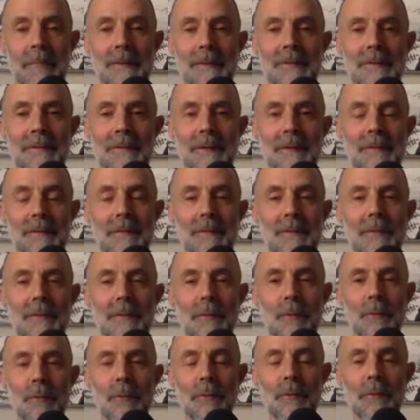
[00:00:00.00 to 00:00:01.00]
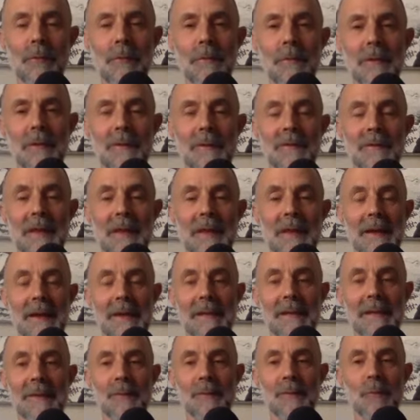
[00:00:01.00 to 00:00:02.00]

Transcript: So all of that is